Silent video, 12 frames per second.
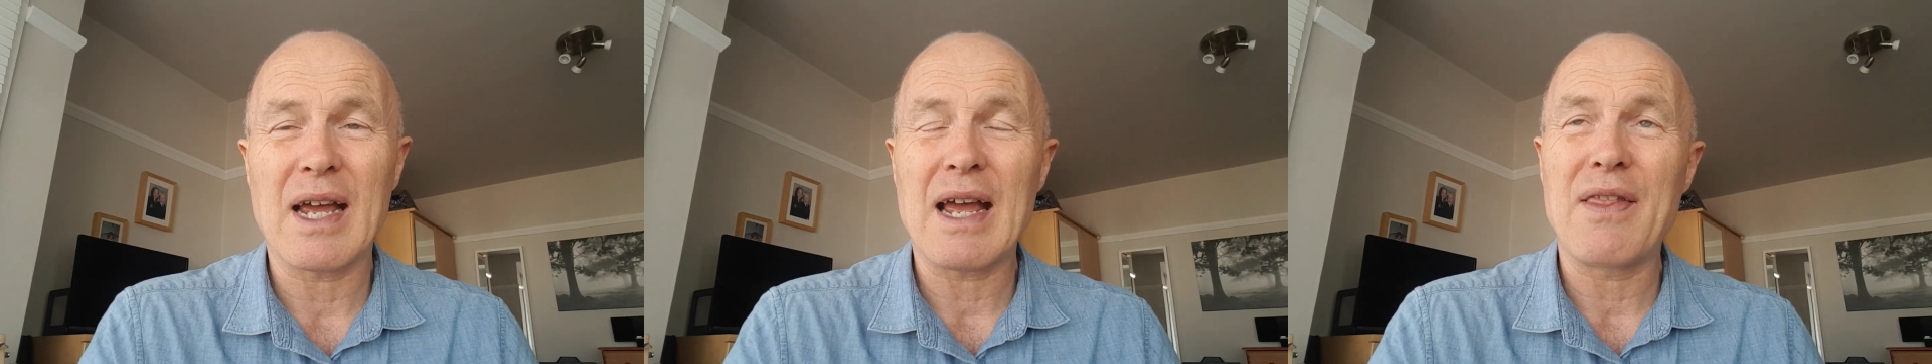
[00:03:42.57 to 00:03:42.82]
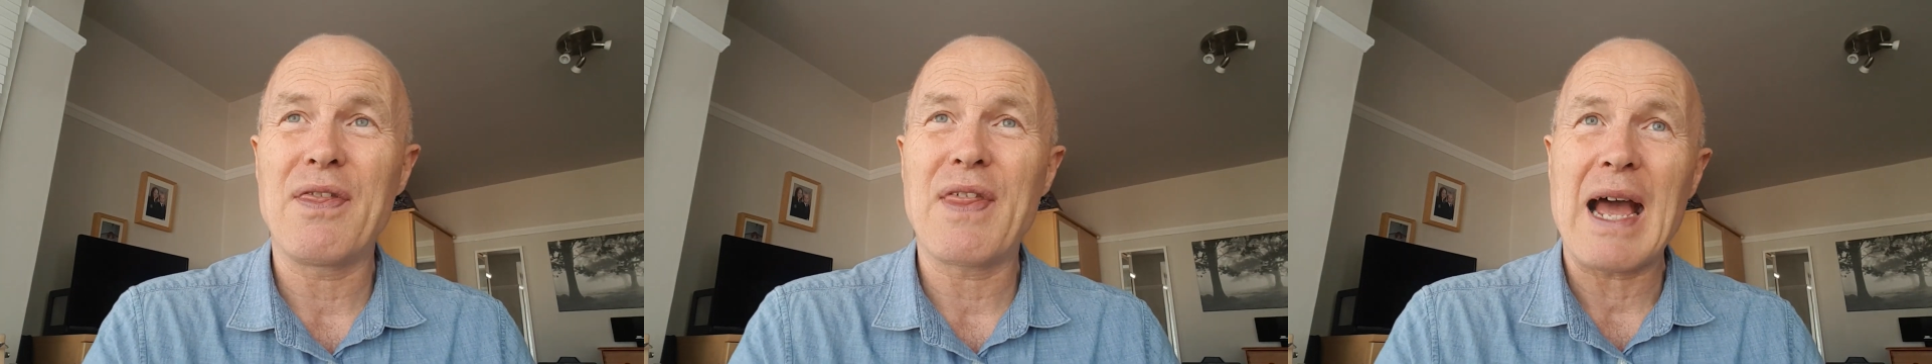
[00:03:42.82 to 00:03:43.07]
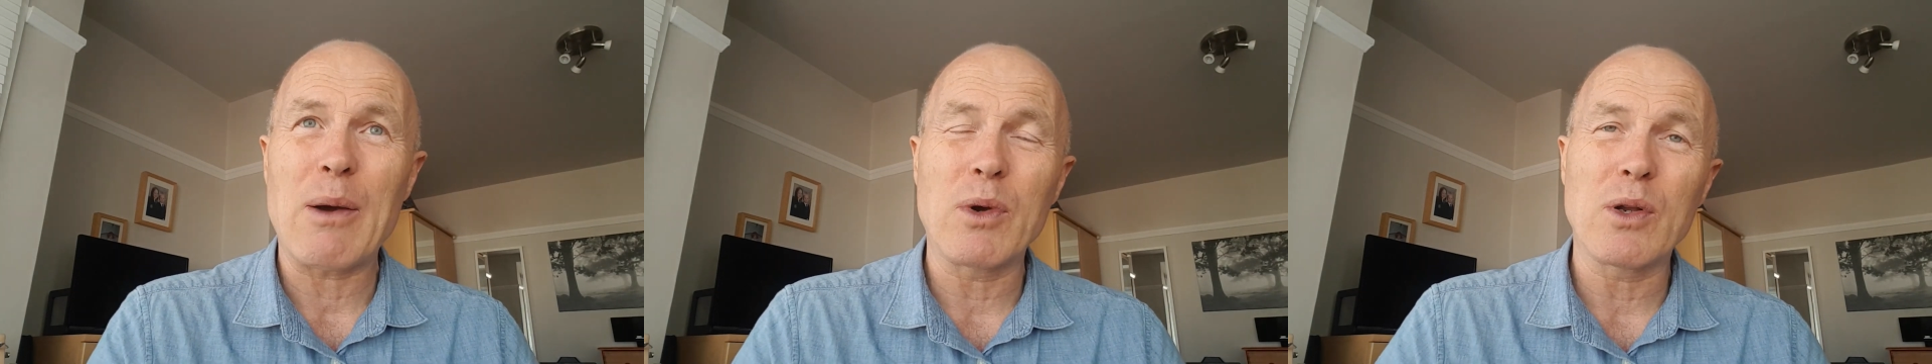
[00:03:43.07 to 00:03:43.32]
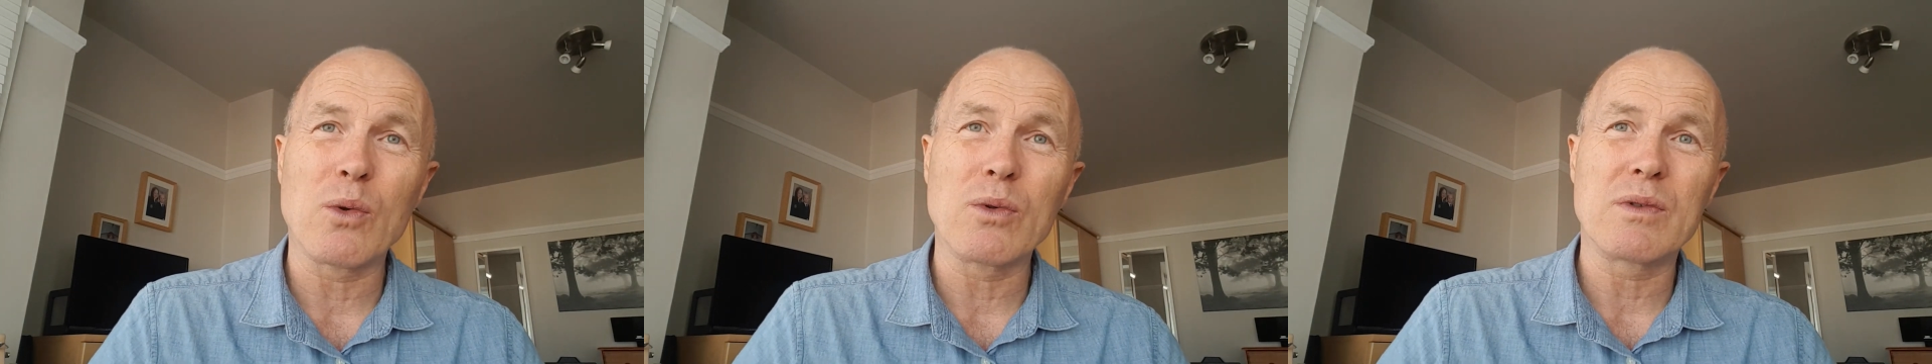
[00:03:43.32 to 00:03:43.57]
And that
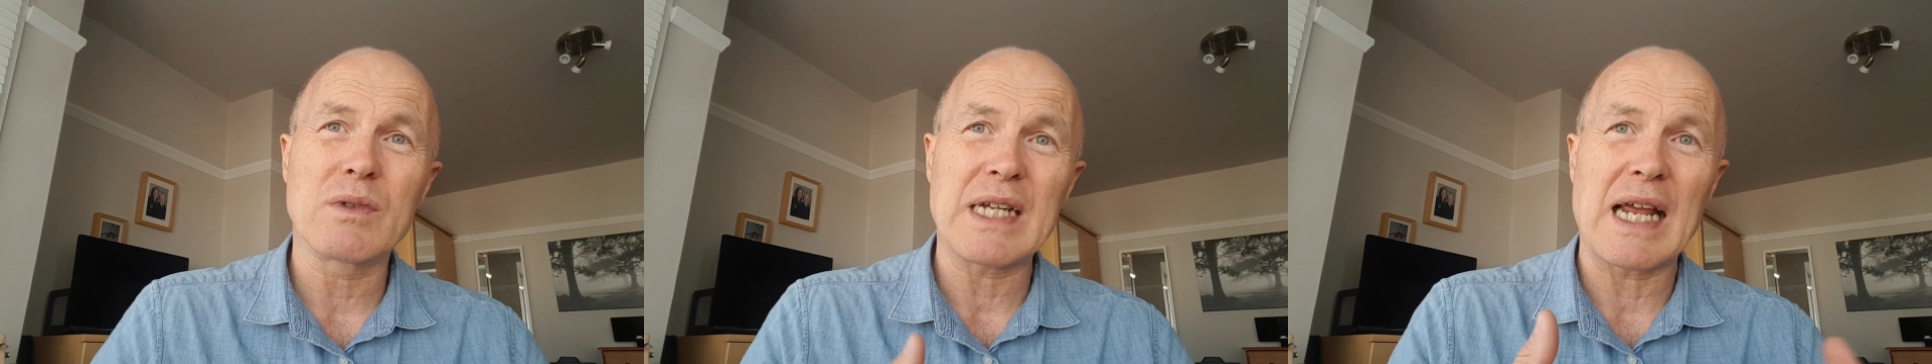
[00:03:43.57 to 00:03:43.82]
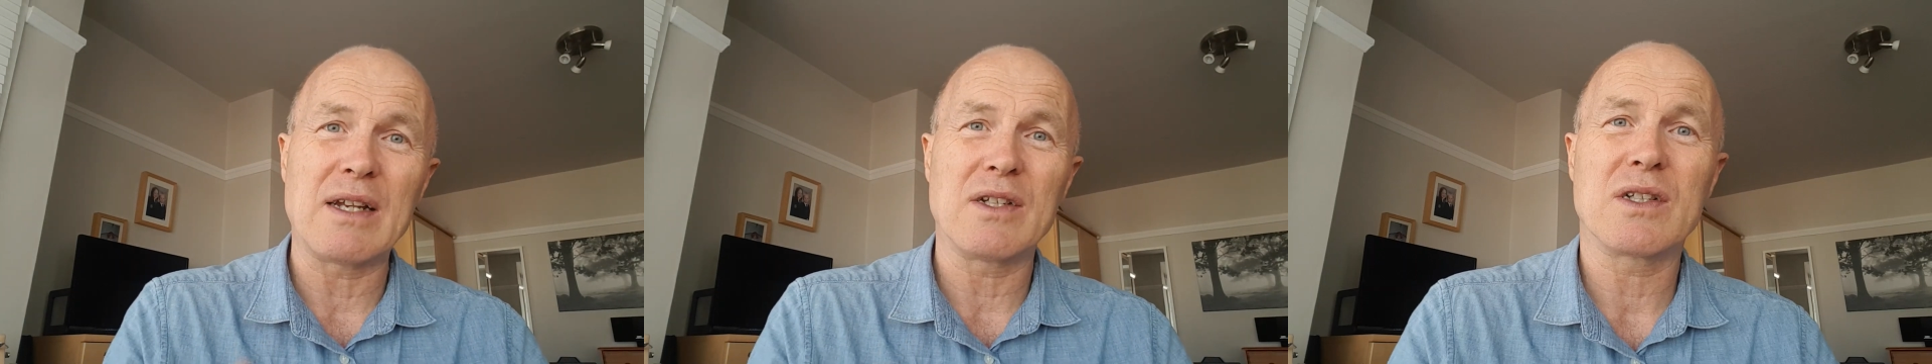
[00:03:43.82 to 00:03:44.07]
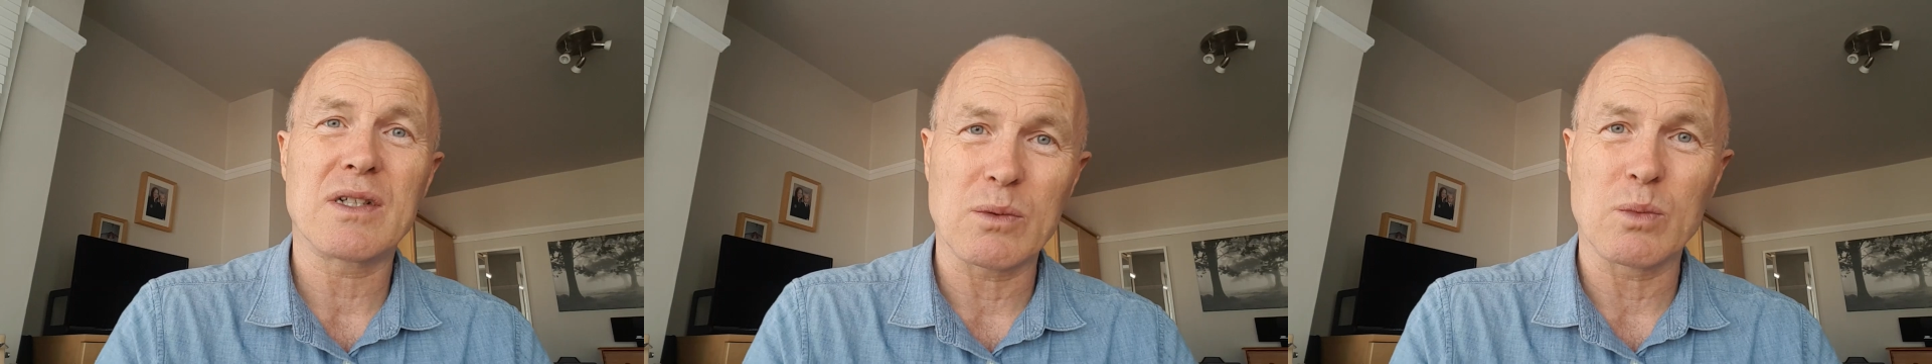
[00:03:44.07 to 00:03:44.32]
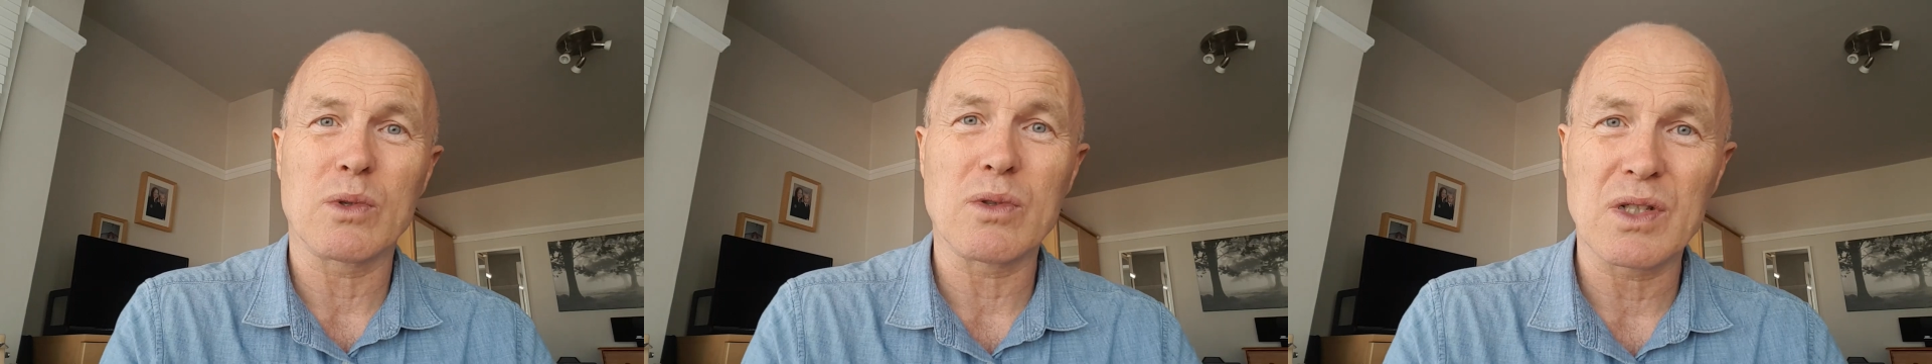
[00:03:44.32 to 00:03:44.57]
would all tend
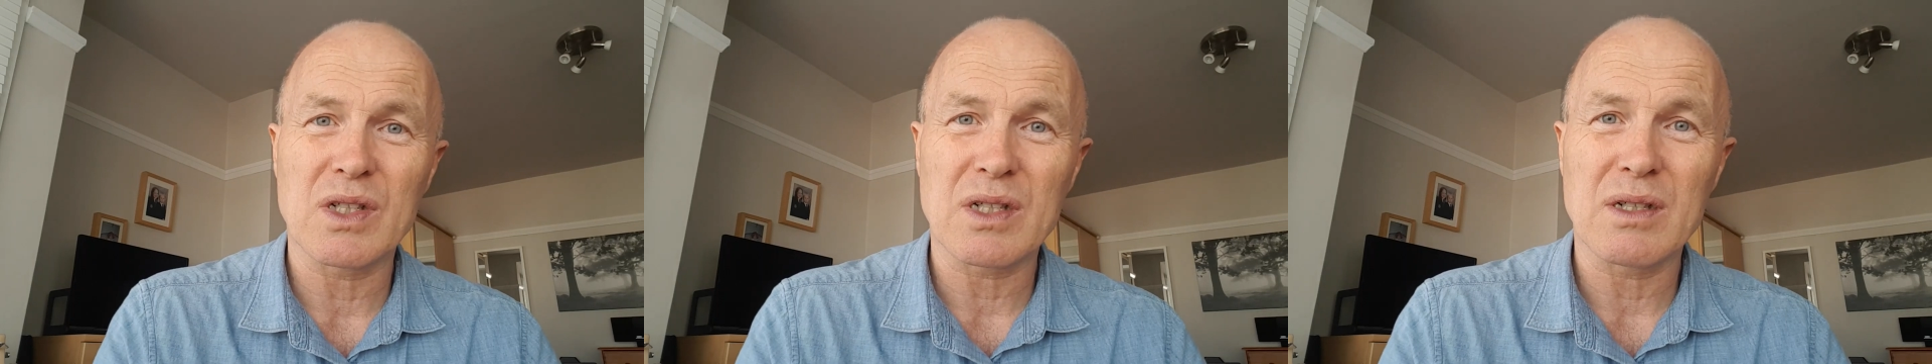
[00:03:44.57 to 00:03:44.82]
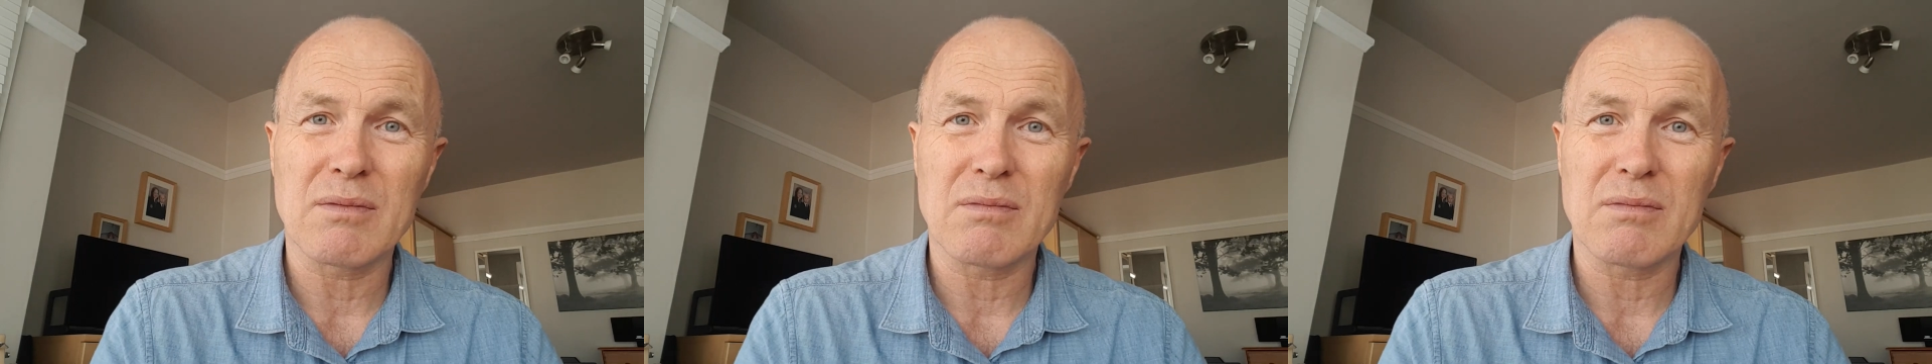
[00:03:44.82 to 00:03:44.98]
towards